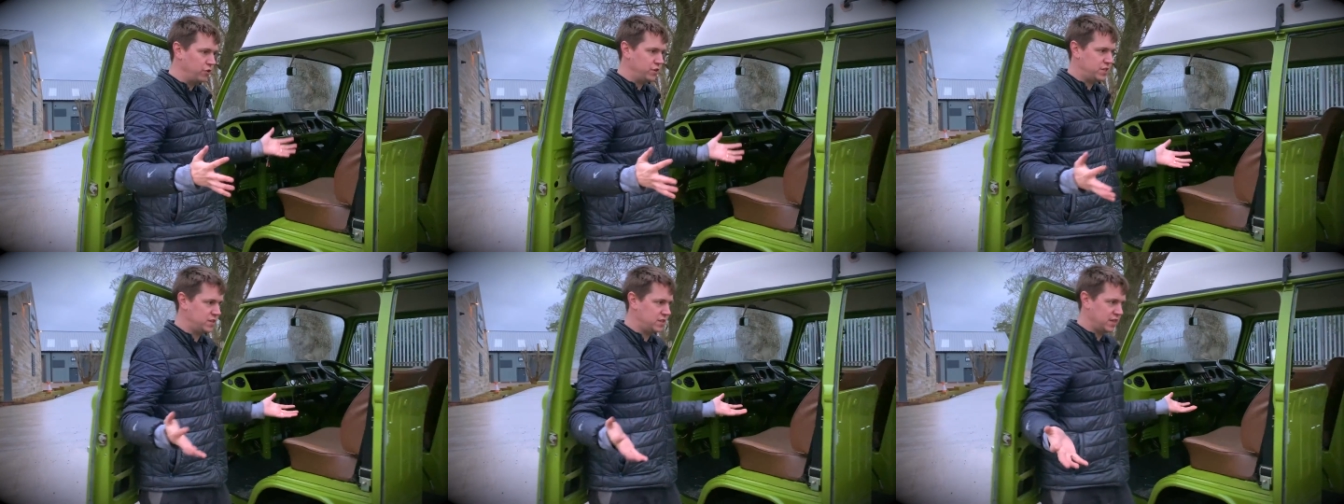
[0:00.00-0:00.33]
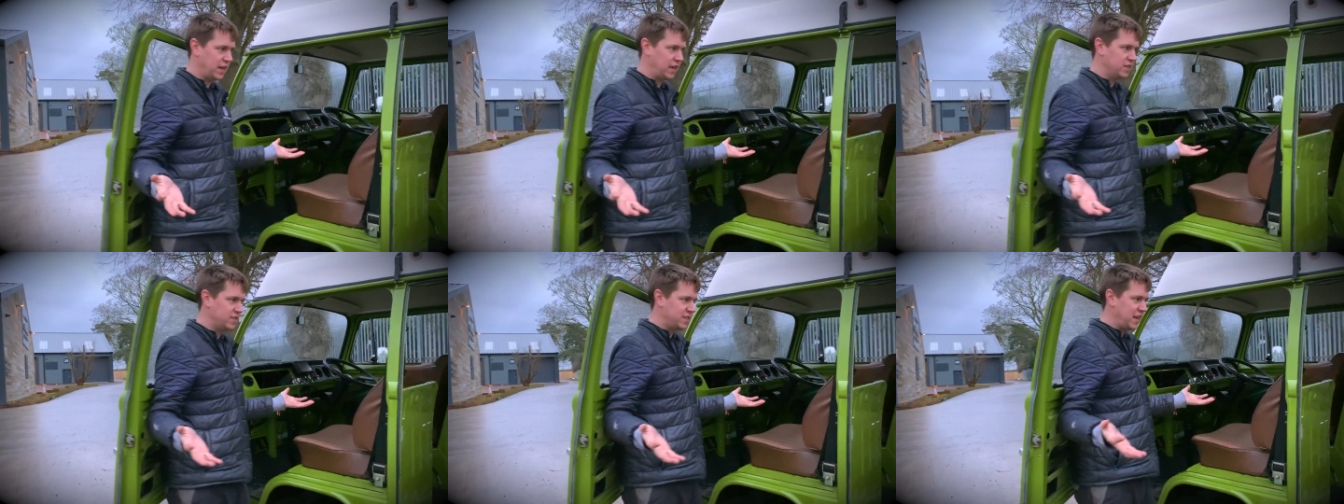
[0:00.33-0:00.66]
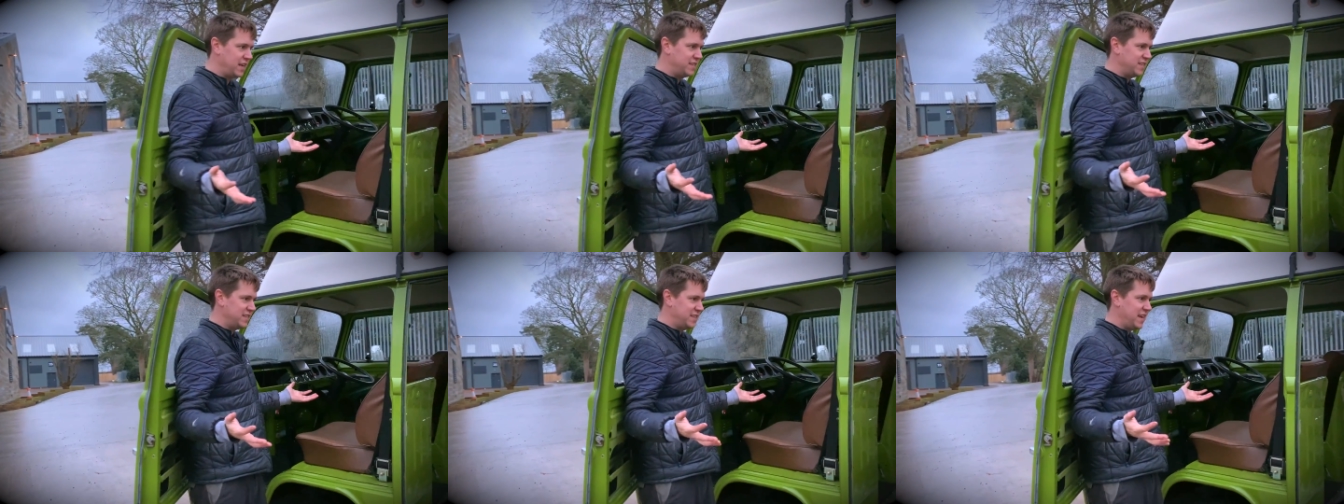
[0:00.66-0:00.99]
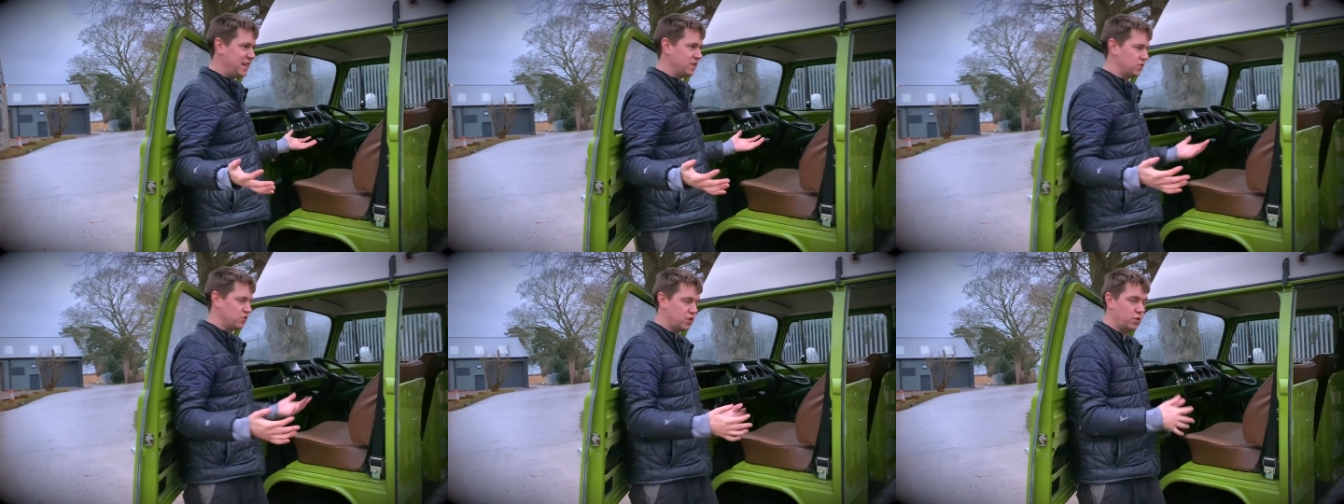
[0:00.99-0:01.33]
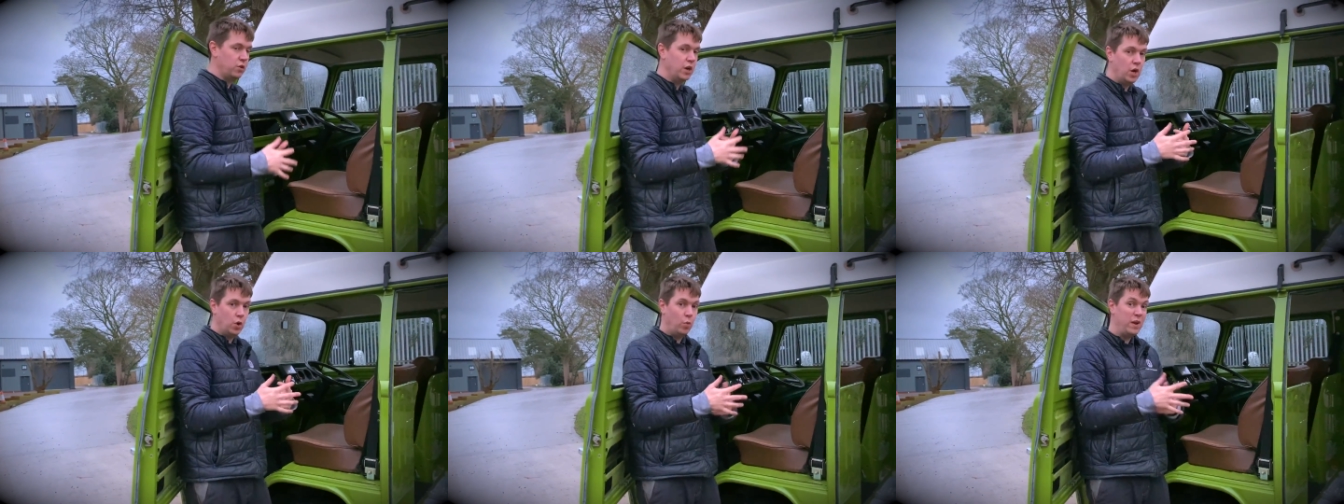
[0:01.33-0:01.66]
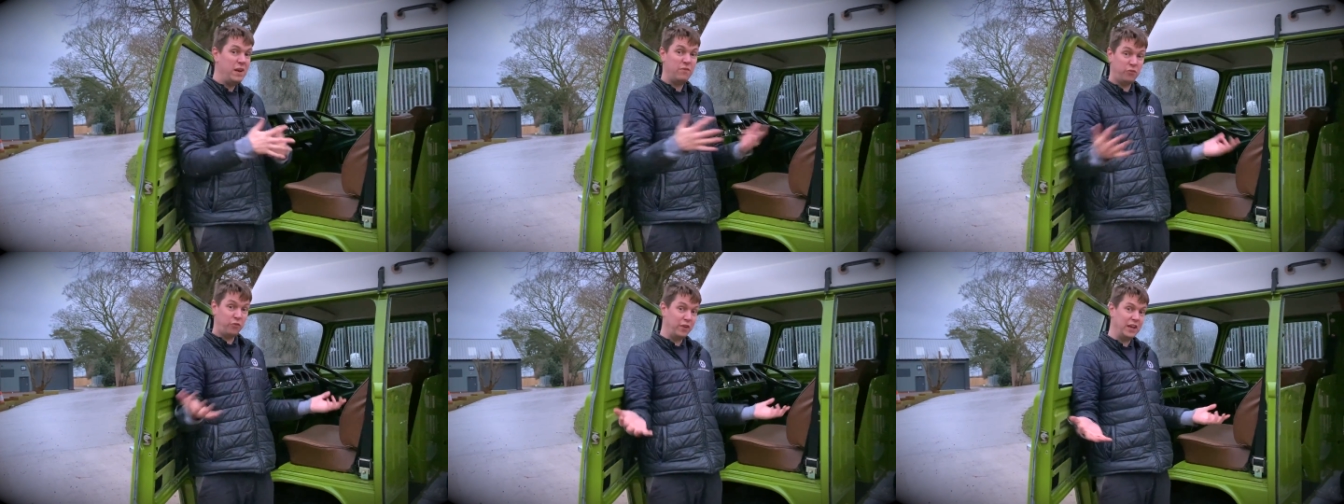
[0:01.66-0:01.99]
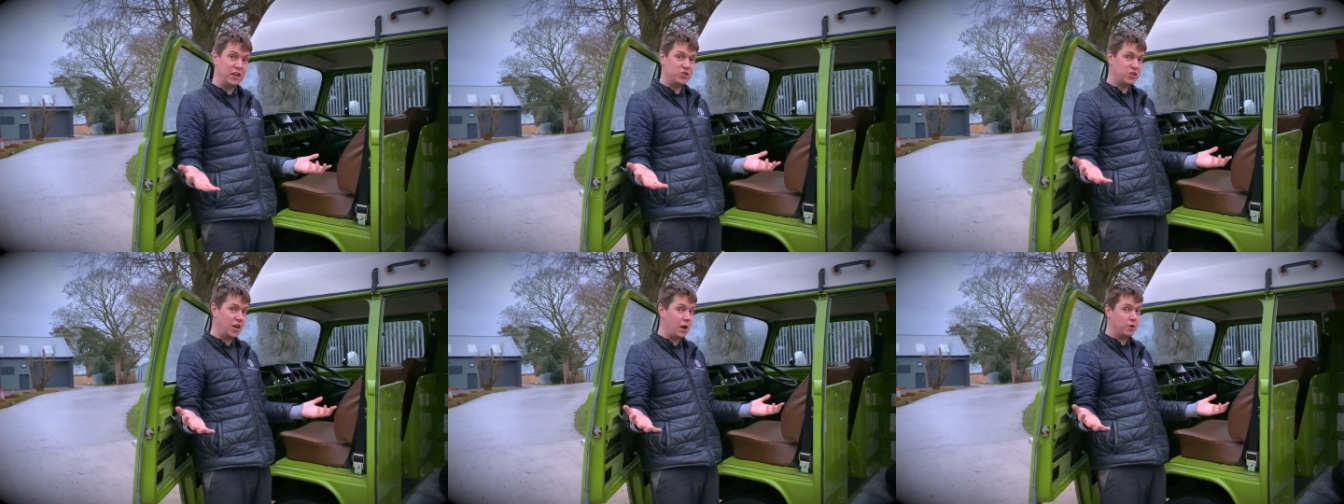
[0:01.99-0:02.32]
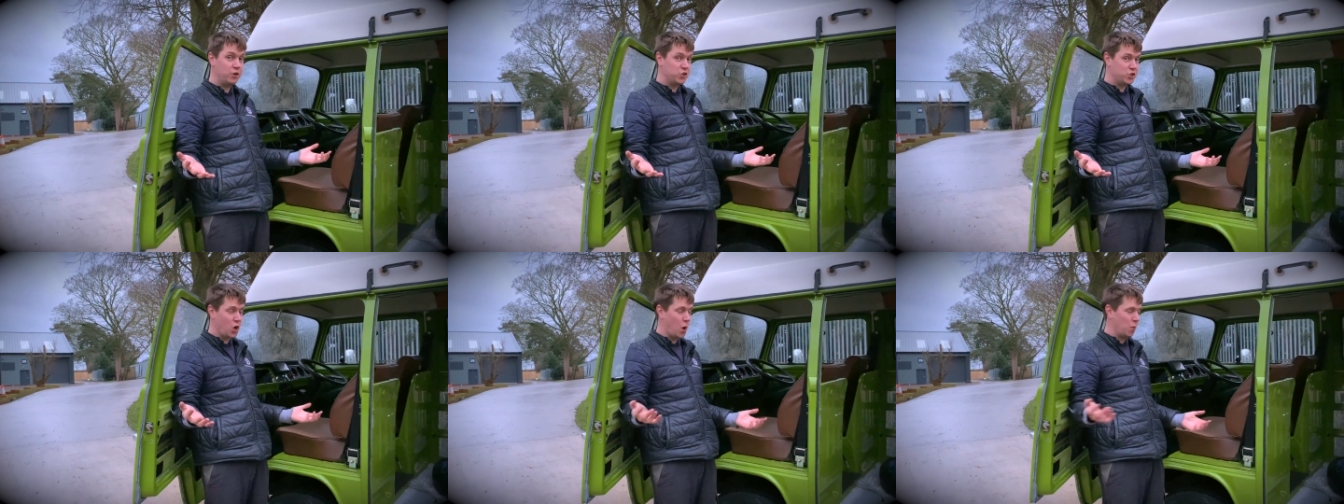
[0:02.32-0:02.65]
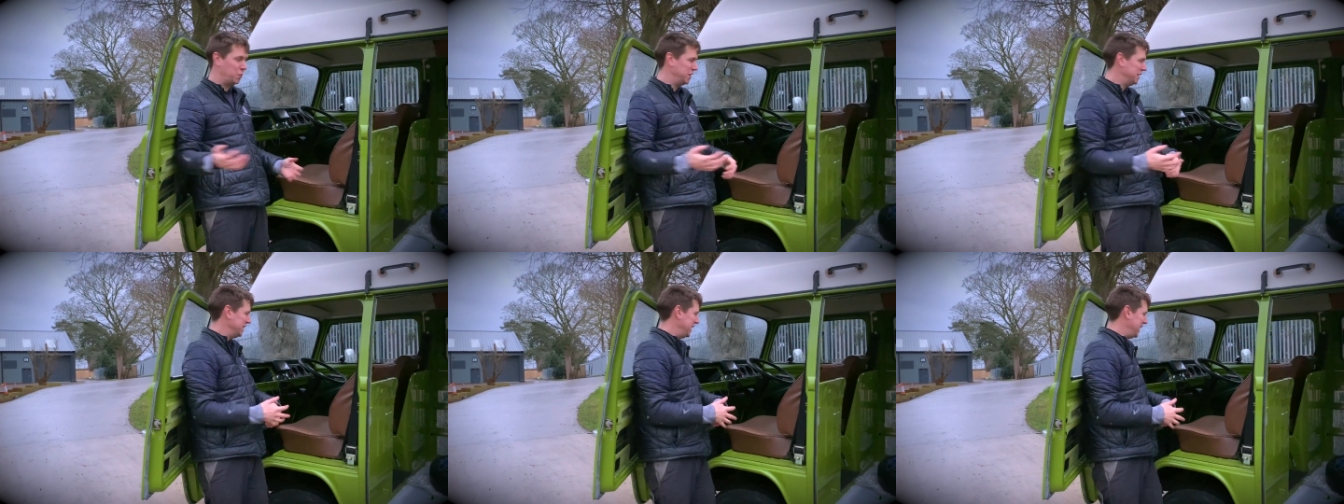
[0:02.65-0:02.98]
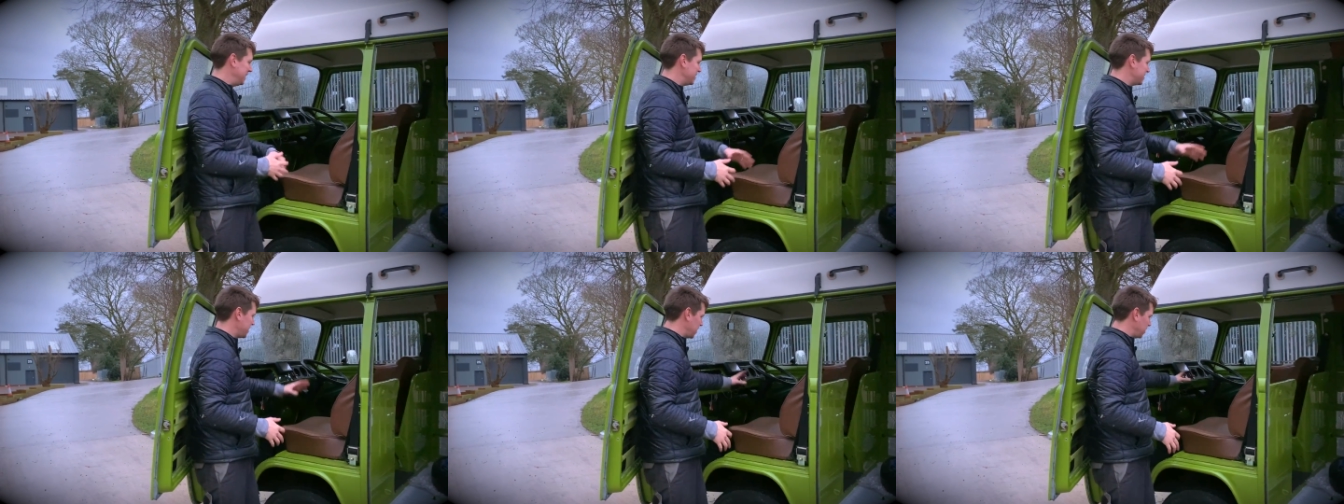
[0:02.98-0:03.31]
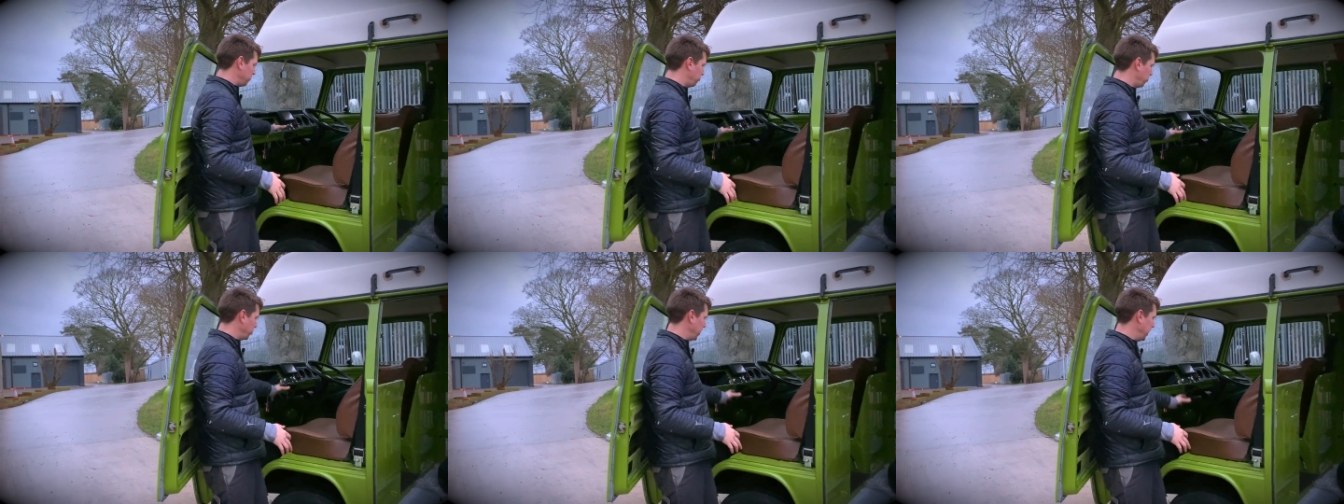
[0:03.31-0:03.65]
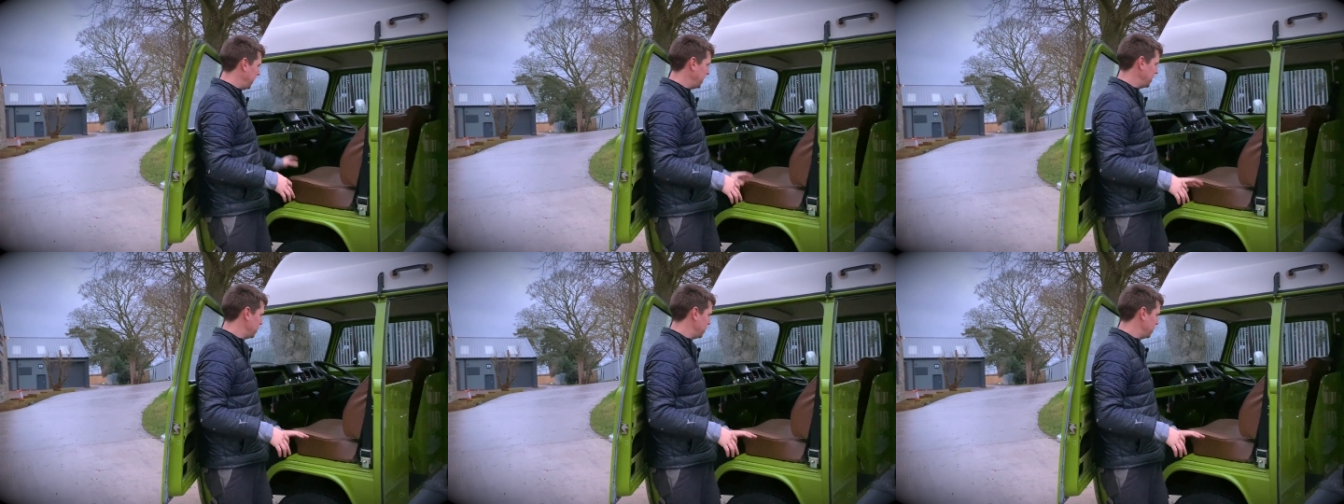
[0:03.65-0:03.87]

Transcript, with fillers: this is the kind of state it's in. So we've finished our job. Inside the front here,